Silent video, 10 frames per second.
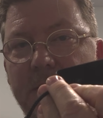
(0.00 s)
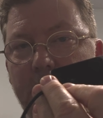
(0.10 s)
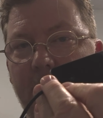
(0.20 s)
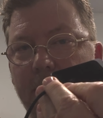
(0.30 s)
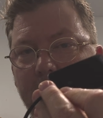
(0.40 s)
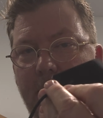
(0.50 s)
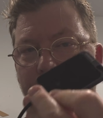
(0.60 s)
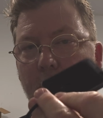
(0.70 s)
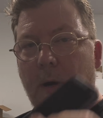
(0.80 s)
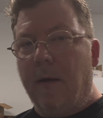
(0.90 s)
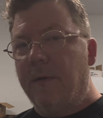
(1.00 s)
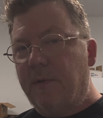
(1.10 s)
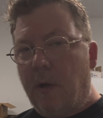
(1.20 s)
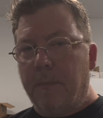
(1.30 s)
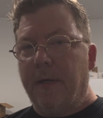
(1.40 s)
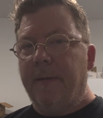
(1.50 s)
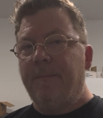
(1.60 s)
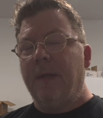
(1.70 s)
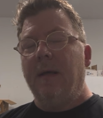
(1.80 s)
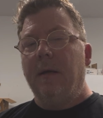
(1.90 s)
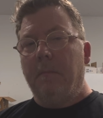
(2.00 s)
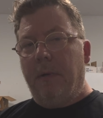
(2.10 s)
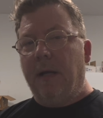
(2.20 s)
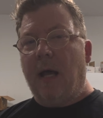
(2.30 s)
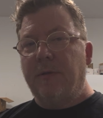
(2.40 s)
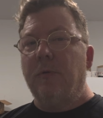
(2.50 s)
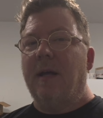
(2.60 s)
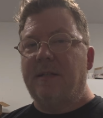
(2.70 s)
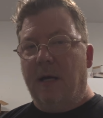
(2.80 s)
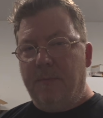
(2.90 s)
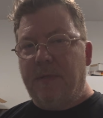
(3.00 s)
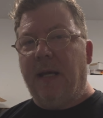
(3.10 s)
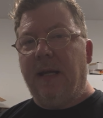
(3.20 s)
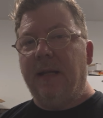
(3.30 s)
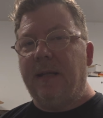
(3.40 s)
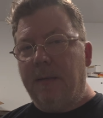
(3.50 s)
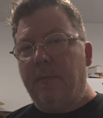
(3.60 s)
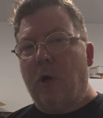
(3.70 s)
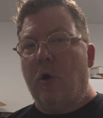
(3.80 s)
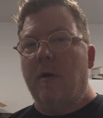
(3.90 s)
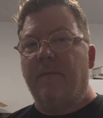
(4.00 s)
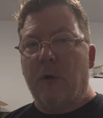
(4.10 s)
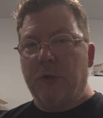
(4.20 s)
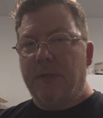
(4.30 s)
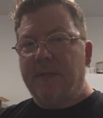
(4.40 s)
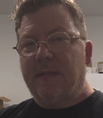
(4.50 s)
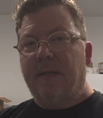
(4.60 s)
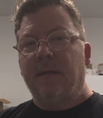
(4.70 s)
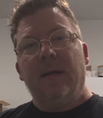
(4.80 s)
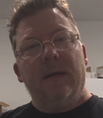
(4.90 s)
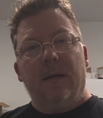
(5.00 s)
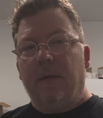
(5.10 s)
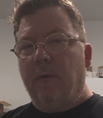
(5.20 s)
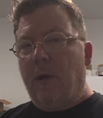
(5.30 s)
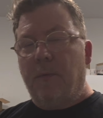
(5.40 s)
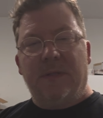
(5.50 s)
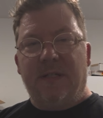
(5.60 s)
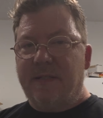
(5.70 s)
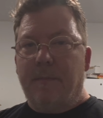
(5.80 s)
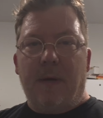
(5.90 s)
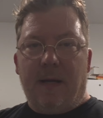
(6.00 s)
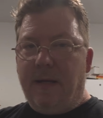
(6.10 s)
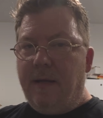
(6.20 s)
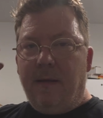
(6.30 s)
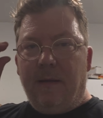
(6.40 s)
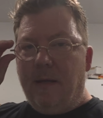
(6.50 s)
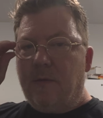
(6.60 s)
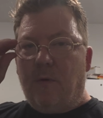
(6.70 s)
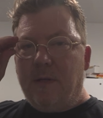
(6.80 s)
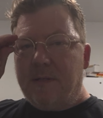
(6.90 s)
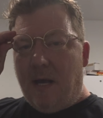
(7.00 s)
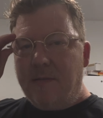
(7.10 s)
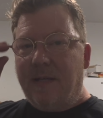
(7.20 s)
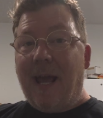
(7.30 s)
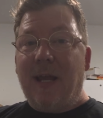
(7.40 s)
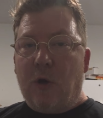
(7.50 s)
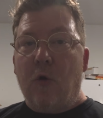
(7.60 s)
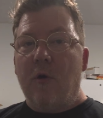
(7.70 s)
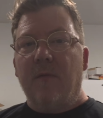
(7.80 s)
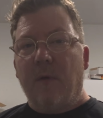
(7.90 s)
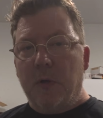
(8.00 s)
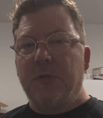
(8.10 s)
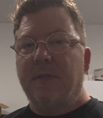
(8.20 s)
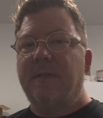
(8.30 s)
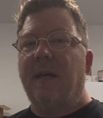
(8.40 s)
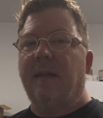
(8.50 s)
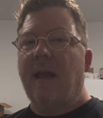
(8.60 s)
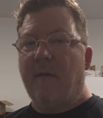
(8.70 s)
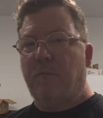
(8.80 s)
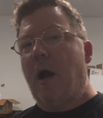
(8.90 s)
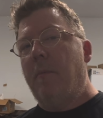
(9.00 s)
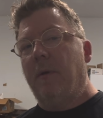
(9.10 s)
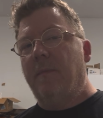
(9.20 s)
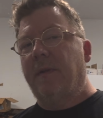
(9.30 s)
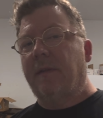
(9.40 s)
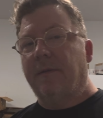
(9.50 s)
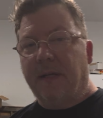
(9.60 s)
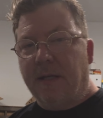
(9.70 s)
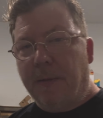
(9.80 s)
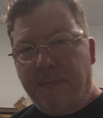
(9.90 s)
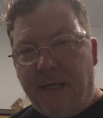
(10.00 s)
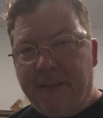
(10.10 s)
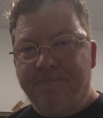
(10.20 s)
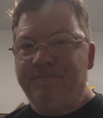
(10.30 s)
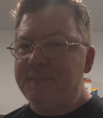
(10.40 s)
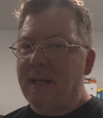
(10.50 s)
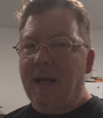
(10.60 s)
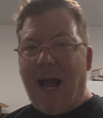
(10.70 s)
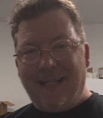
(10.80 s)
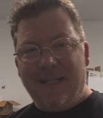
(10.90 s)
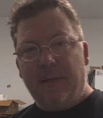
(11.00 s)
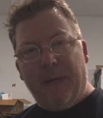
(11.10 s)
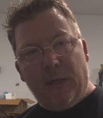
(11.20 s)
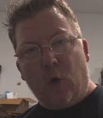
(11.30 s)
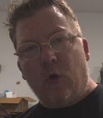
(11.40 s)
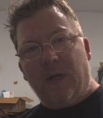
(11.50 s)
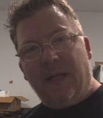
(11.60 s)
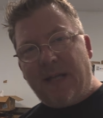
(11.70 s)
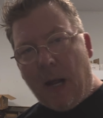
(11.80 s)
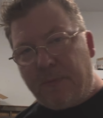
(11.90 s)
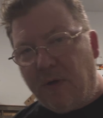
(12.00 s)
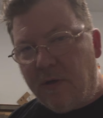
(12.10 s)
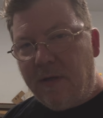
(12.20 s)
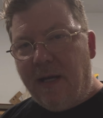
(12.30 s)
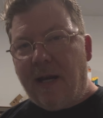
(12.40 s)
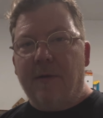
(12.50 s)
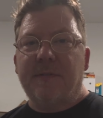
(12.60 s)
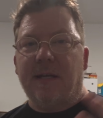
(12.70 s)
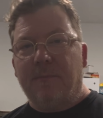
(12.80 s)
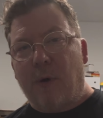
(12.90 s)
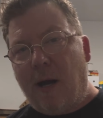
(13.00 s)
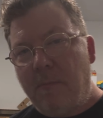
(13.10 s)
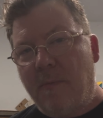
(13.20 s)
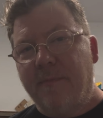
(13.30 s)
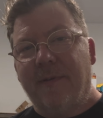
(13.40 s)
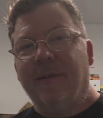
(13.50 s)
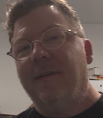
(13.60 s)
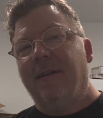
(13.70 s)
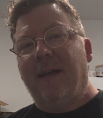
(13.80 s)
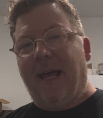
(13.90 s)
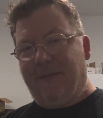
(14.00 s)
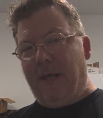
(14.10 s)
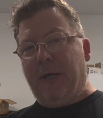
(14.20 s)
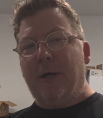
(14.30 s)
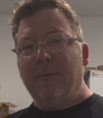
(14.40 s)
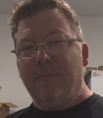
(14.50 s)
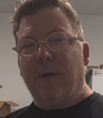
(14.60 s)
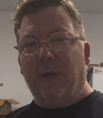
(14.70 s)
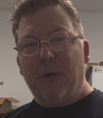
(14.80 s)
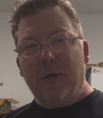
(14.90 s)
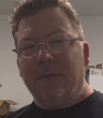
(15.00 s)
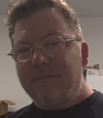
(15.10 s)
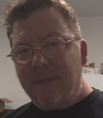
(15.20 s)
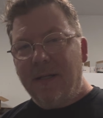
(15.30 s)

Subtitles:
about Apple wireless CarPlay. But I do like to update and keep current versions, and you'll always see somebody that's criticizing a current version saying they have problems that they'll need to update. I tend to be an early adopter, and I'll take problems as they come along.